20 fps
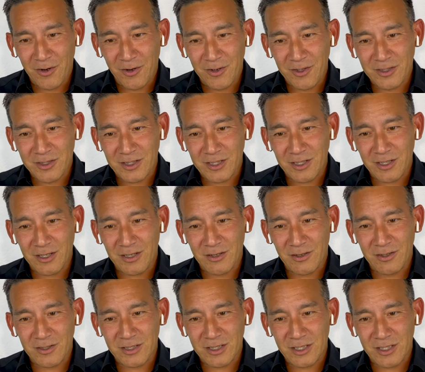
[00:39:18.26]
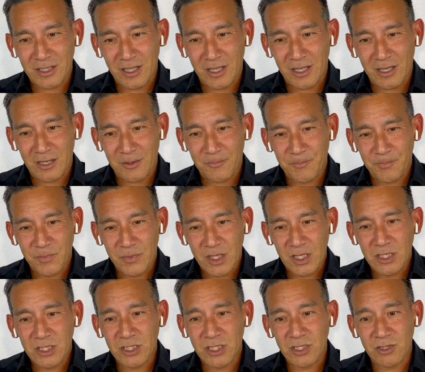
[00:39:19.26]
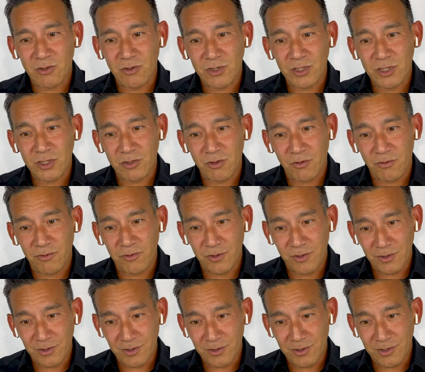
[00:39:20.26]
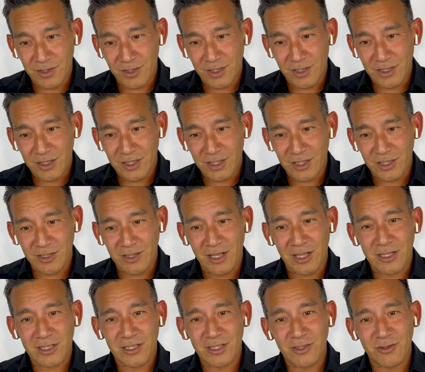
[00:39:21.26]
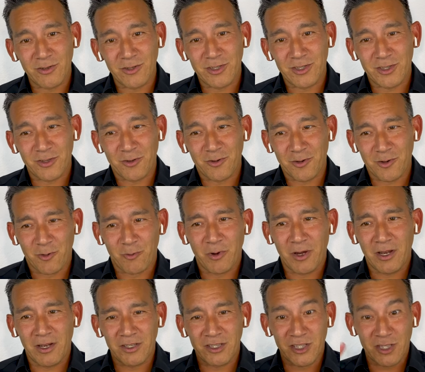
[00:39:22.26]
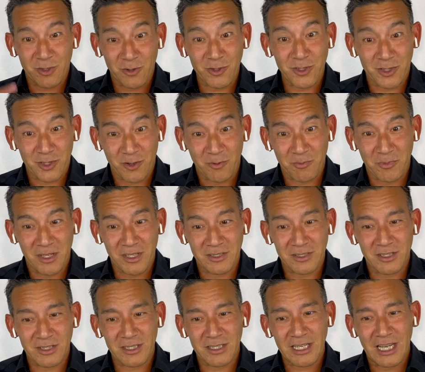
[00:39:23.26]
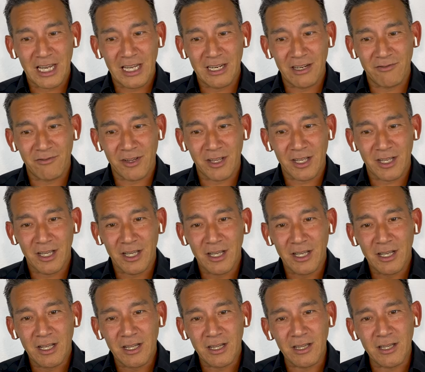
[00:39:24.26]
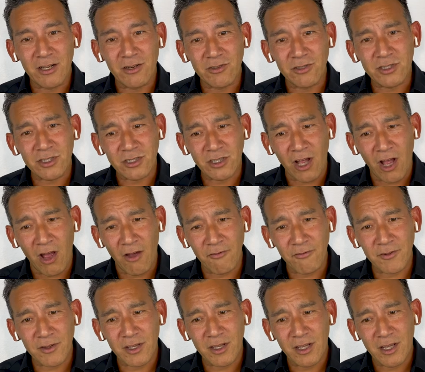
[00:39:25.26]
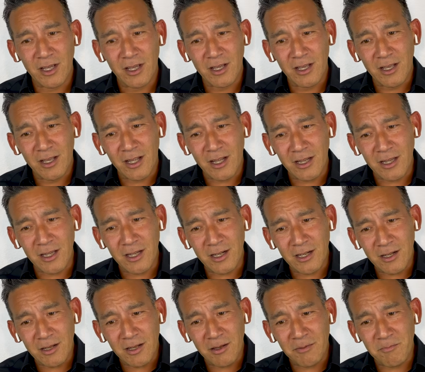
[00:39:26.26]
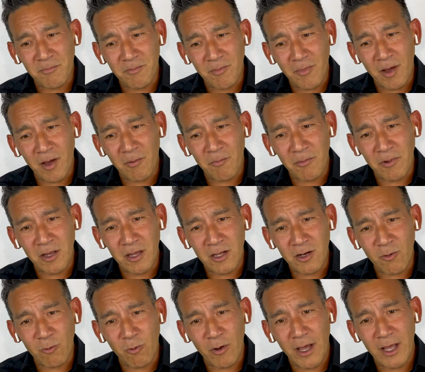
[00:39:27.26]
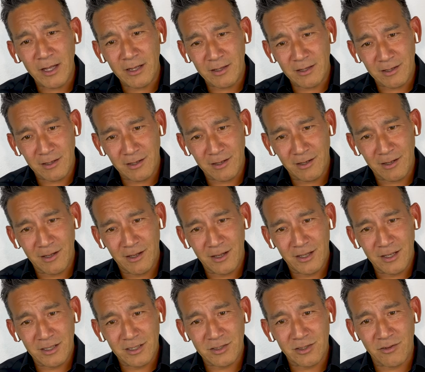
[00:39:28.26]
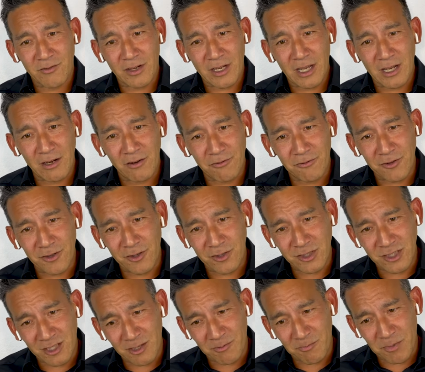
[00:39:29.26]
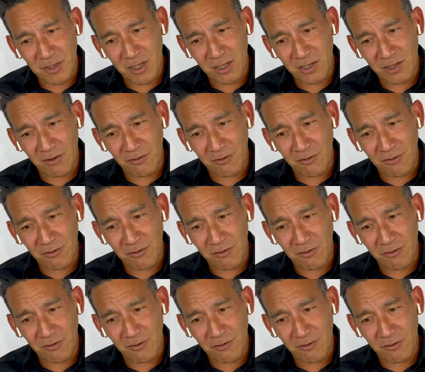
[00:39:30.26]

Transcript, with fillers: or it's like shito shito furu. Like shito shito, the rain shito shito means kind of like little soft, a little wet. So it kind of feels a bit, you